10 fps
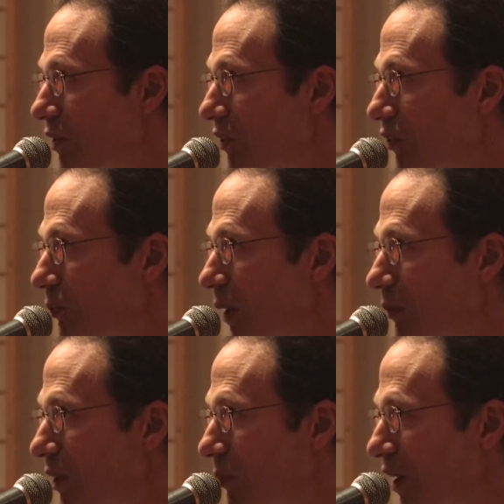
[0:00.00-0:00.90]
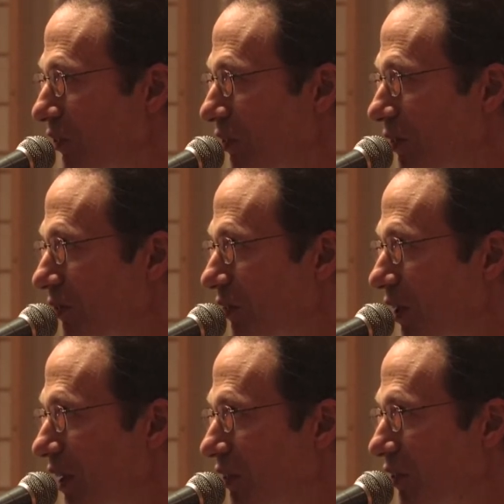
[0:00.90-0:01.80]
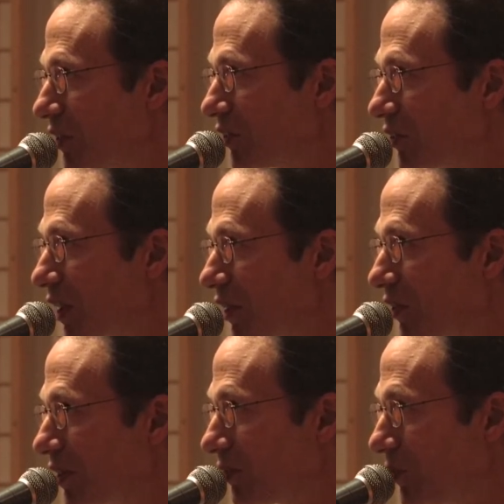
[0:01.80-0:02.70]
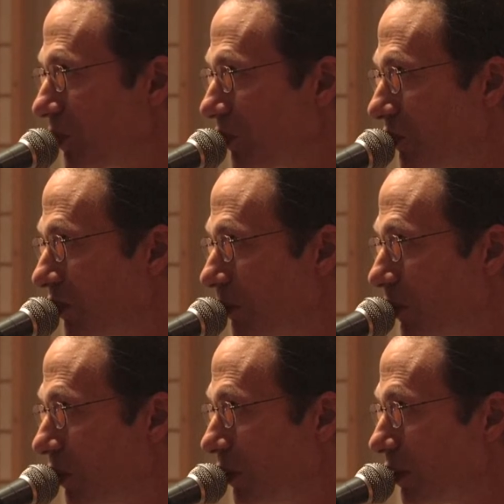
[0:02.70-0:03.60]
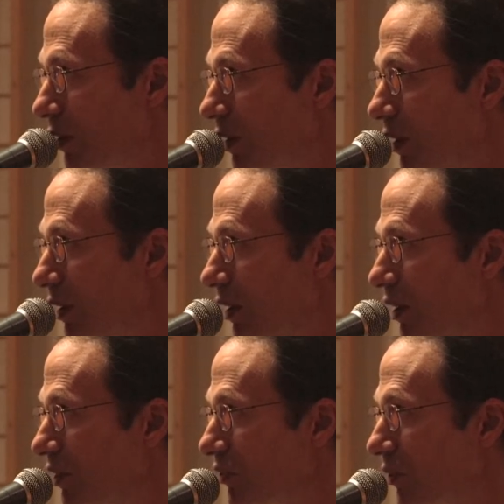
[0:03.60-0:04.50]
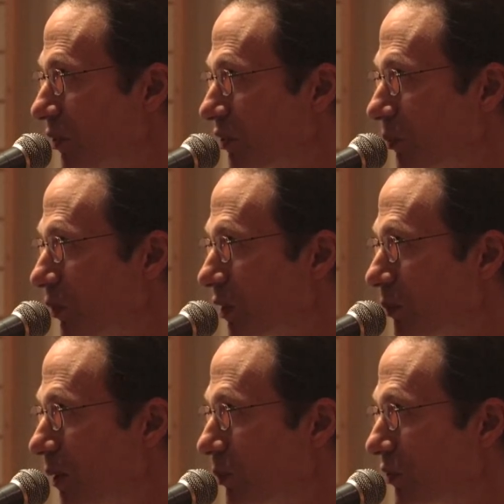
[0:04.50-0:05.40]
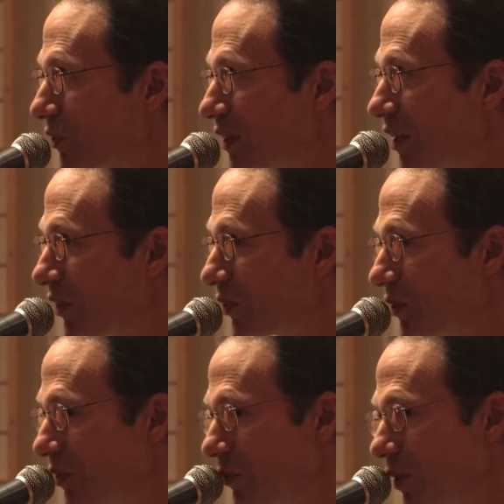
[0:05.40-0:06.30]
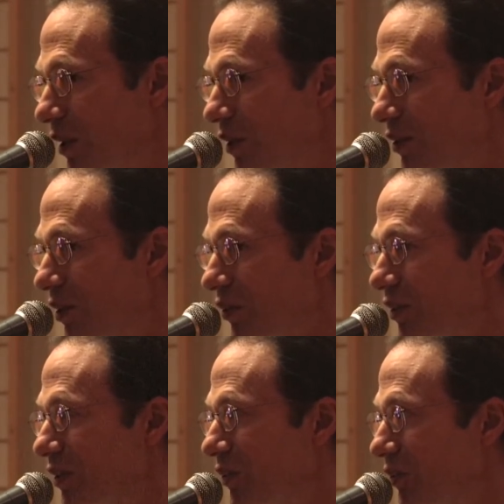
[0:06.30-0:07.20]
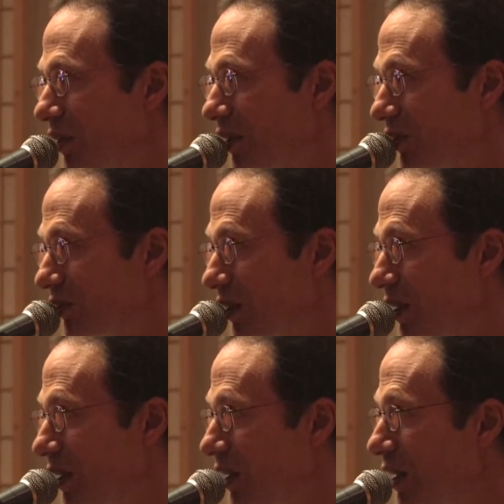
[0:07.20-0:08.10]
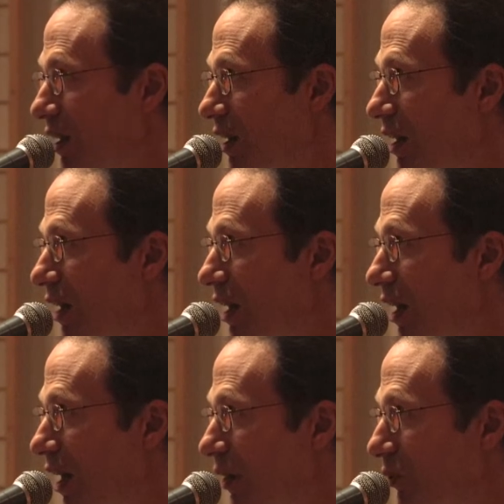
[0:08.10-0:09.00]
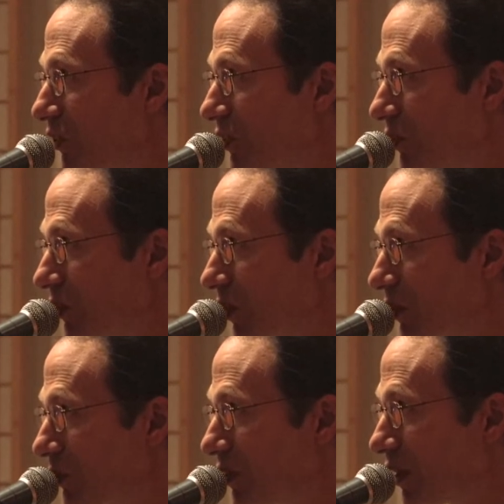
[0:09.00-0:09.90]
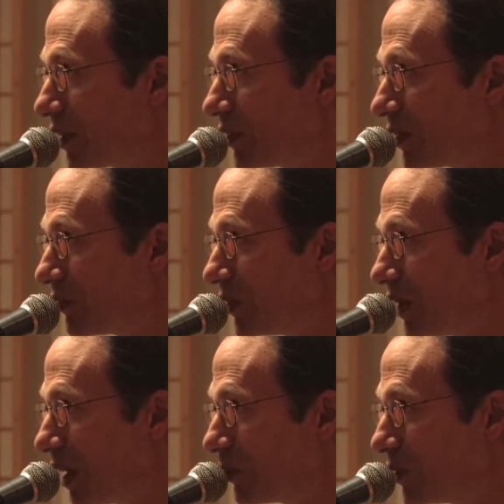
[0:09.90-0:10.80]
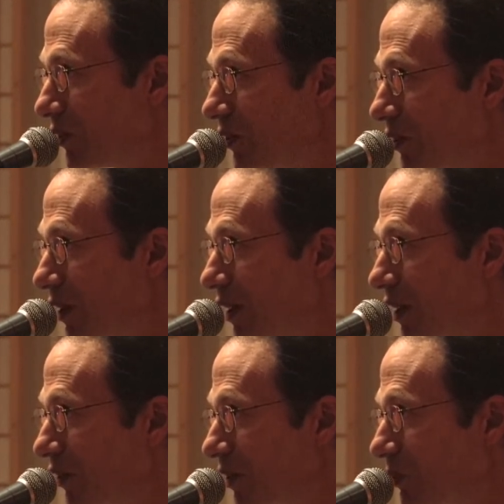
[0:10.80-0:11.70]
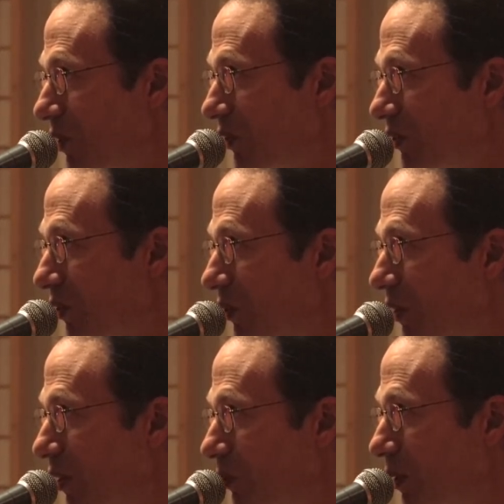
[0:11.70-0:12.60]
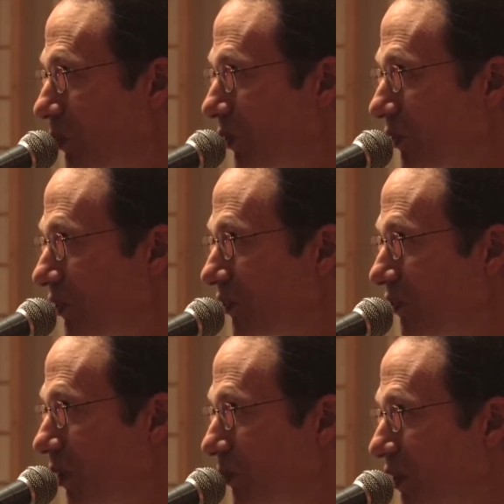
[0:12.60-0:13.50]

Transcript: there's maybe a positive side to this. I think Fukushima is going to bring people together in a way that nothing else has. I was in New York when 9 11 happened, and I think we all know how people just jumped